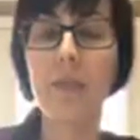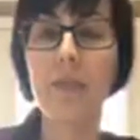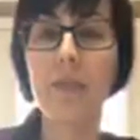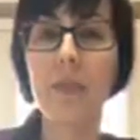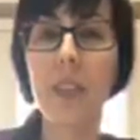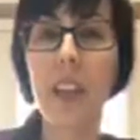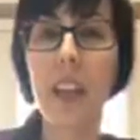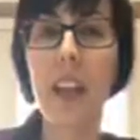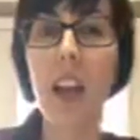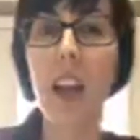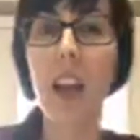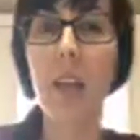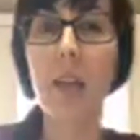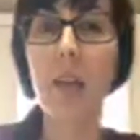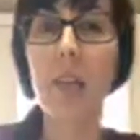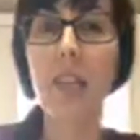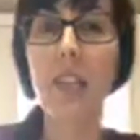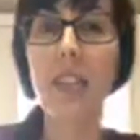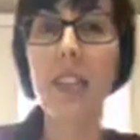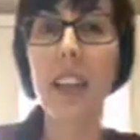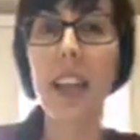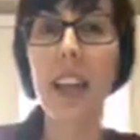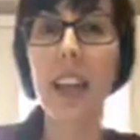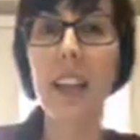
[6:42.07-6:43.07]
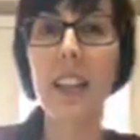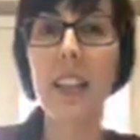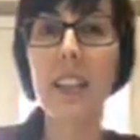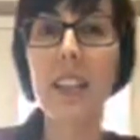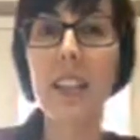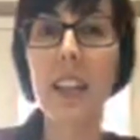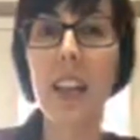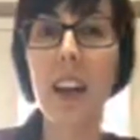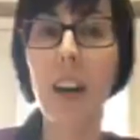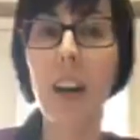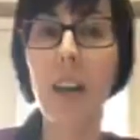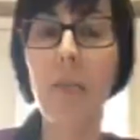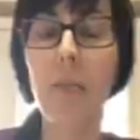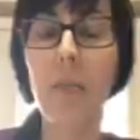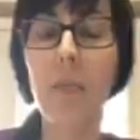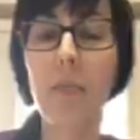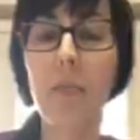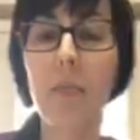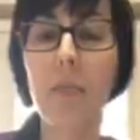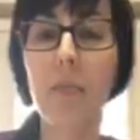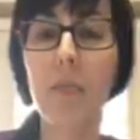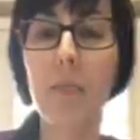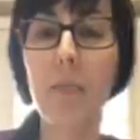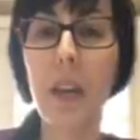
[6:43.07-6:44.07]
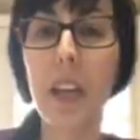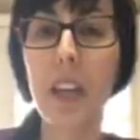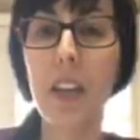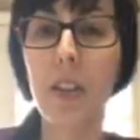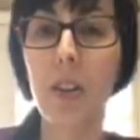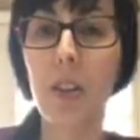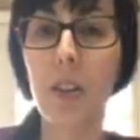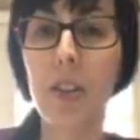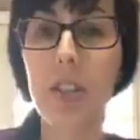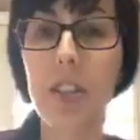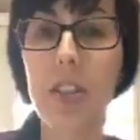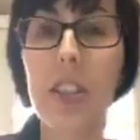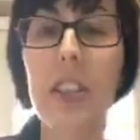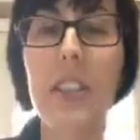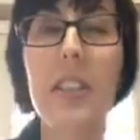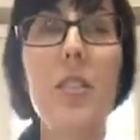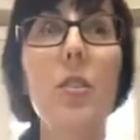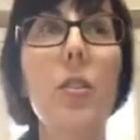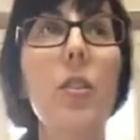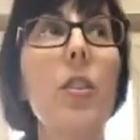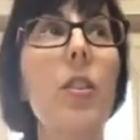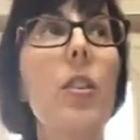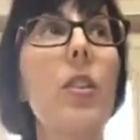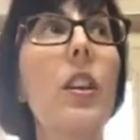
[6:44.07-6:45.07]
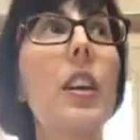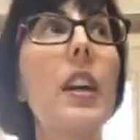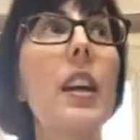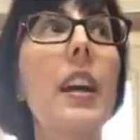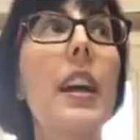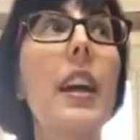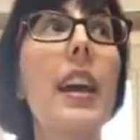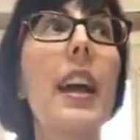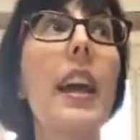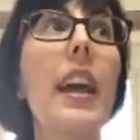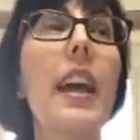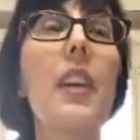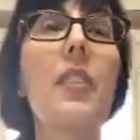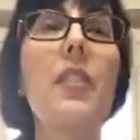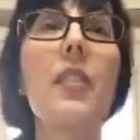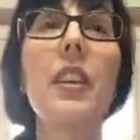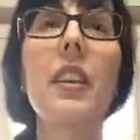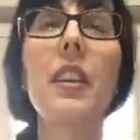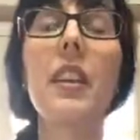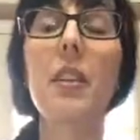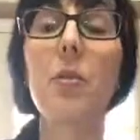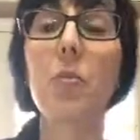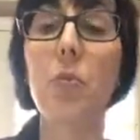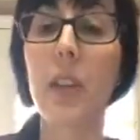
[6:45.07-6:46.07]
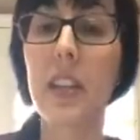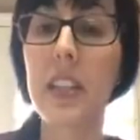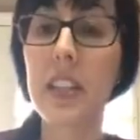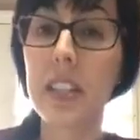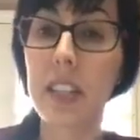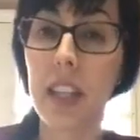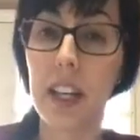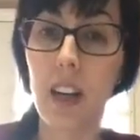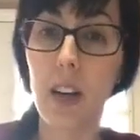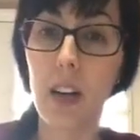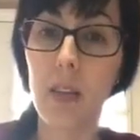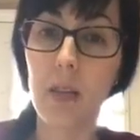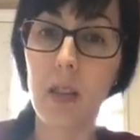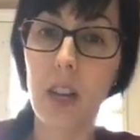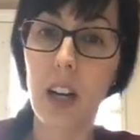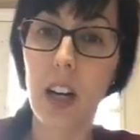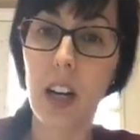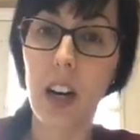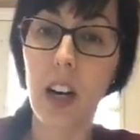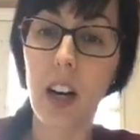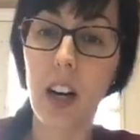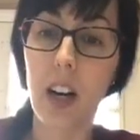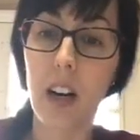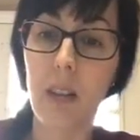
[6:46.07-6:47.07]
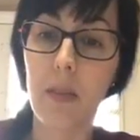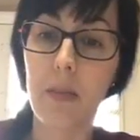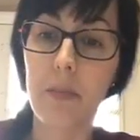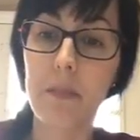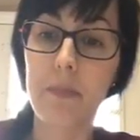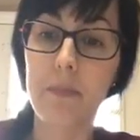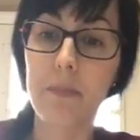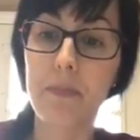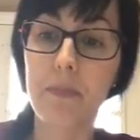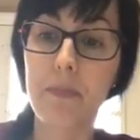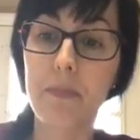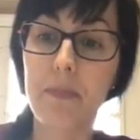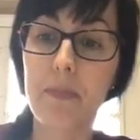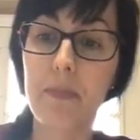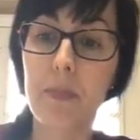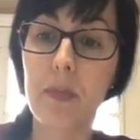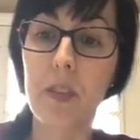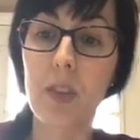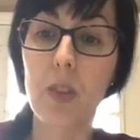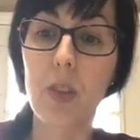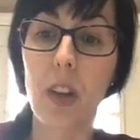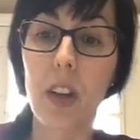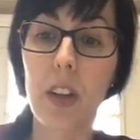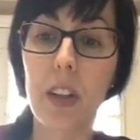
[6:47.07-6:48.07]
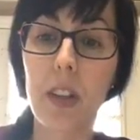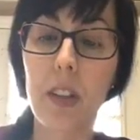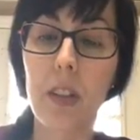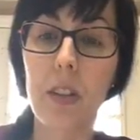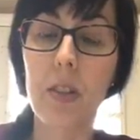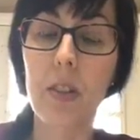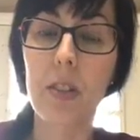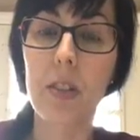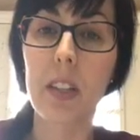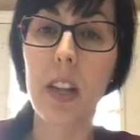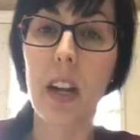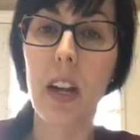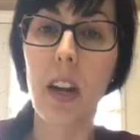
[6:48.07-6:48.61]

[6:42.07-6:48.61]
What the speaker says: others that being nurses or even in retail, truckers,